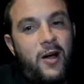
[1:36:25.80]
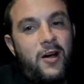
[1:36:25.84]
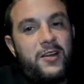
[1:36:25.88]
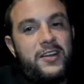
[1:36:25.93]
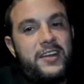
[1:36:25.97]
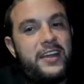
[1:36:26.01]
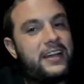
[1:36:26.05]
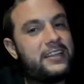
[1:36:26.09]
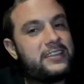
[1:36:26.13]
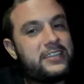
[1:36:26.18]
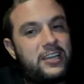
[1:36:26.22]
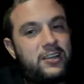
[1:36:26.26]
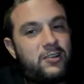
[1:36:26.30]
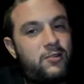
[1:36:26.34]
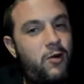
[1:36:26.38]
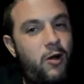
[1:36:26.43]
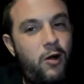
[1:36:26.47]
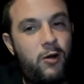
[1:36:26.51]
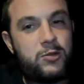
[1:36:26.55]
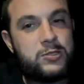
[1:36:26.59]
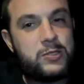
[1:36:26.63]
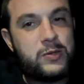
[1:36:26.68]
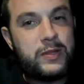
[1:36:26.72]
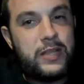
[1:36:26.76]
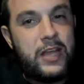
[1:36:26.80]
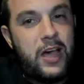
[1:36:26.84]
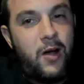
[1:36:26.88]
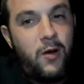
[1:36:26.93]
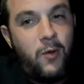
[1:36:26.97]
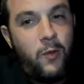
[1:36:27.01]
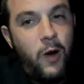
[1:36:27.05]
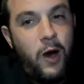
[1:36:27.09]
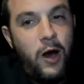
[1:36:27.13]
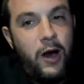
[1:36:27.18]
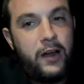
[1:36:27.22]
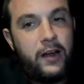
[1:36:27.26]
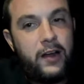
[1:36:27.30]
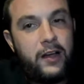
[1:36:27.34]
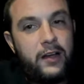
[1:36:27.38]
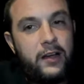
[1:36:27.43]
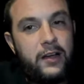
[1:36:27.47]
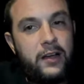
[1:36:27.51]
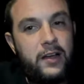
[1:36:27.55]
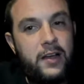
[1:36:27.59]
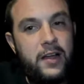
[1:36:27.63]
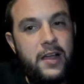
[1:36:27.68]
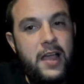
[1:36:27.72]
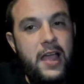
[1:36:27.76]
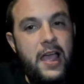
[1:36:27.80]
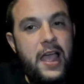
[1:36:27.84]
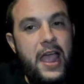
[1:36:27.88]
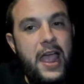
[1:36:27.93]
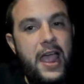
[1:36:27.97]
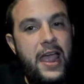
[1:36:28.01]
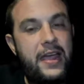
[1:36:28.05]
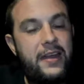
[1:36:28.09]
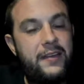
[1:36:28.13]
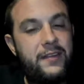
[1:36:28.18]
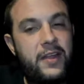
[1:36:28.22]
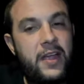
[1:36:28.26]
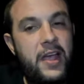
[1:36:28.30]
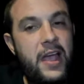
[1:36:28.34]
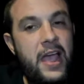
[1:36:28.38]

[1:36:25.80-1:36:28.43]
nothing grows without water. And